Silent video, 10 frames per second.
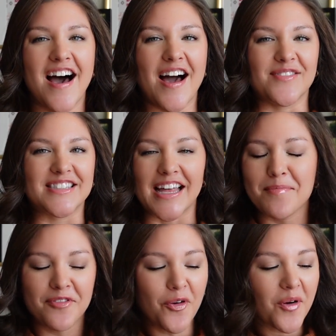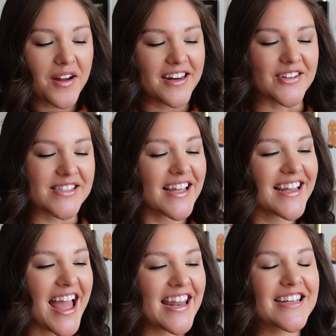I've said it before and I'll say it
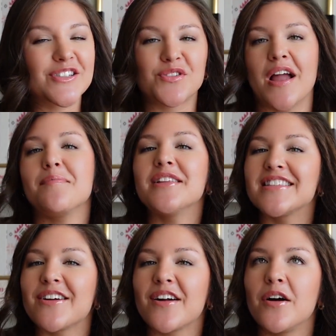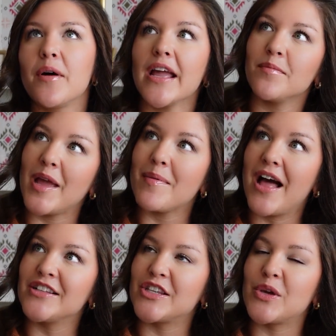again, Stripe and Xero and
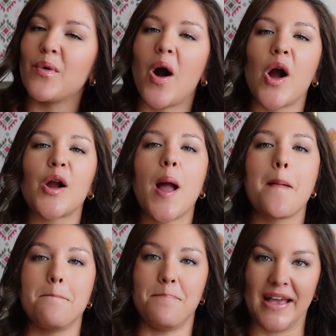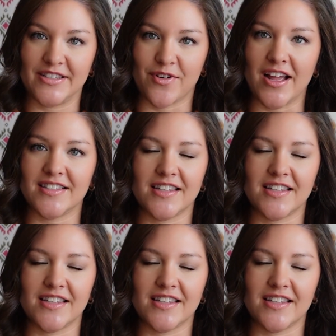PayPal too are best friends.